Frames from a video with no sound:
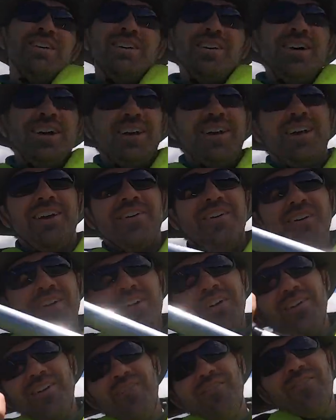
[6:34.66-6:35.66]
I
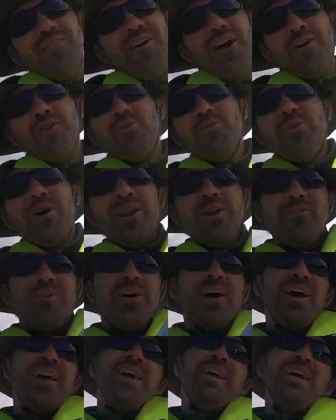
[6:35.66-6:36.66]
found him
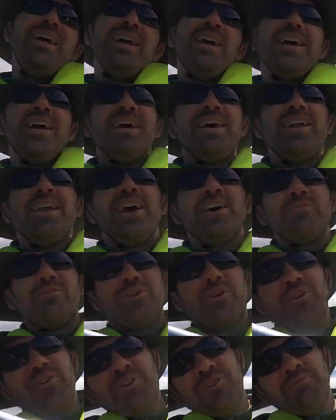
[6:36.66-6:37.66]
anyway and had
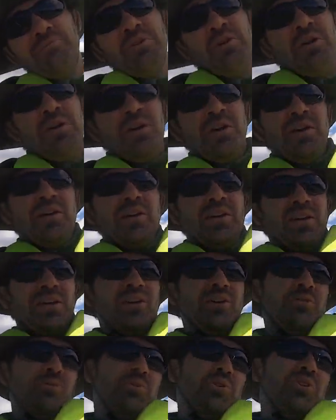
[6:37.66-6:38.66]
one of
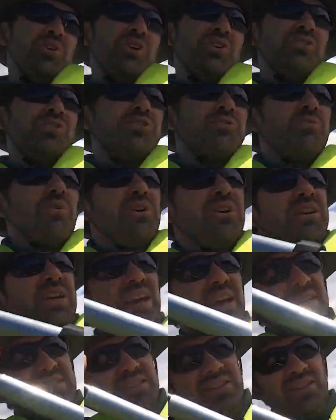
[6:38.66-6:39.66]
the really good spring
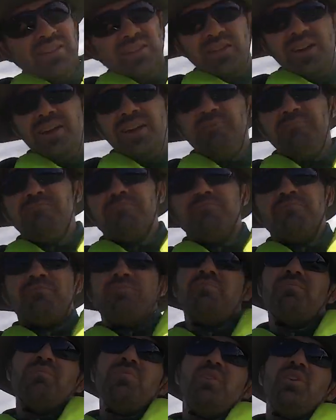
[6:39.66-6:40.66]
days at the lake
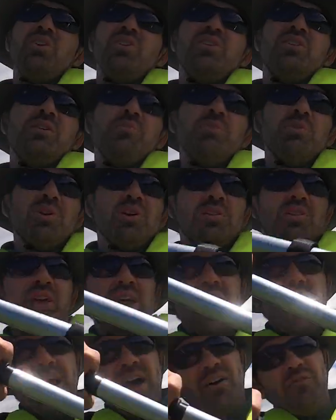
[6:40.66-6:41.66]
you can
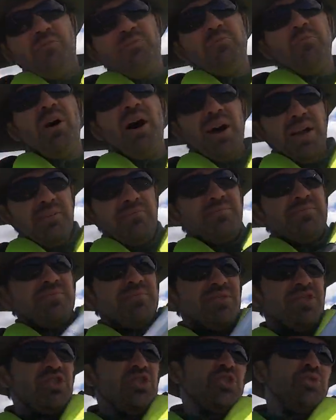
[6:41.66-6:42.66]
typically have, but
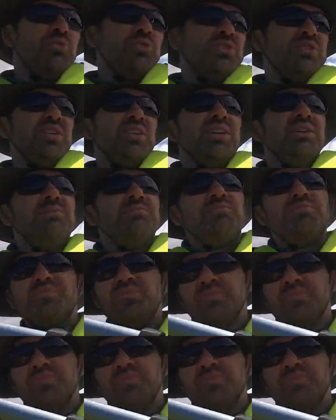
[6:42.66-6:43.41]
it just was in a